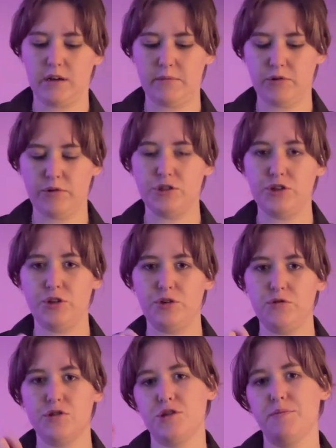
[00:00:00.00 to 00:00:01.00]
I'm going to
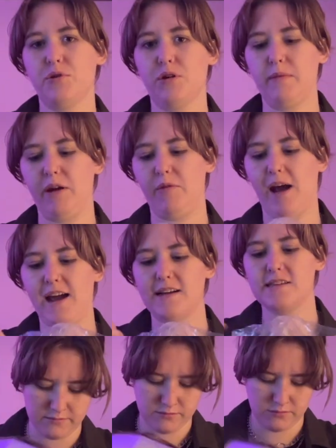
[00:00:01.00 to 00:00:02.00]
use to pour my
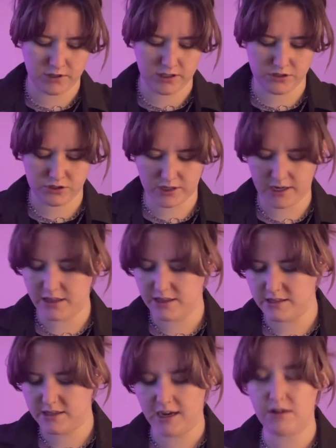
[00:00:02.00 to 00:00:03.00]
wax. We're gonna try
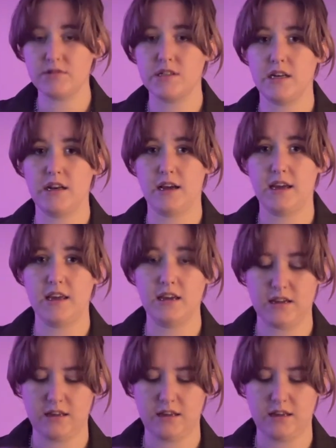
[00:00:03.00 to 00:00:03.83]
this out tonight.